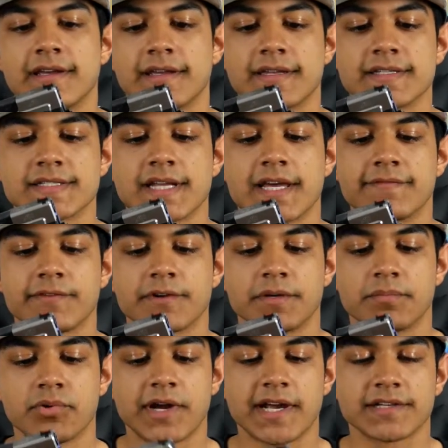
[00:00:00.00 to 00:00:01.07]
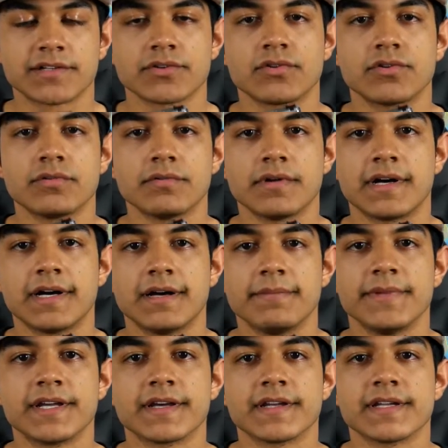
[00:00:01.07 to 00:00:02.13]
is not very practical
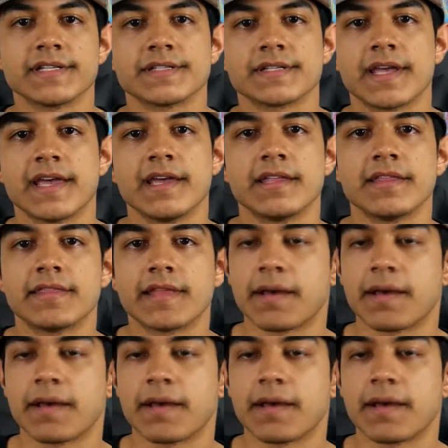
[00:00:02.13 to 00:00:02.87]
because A,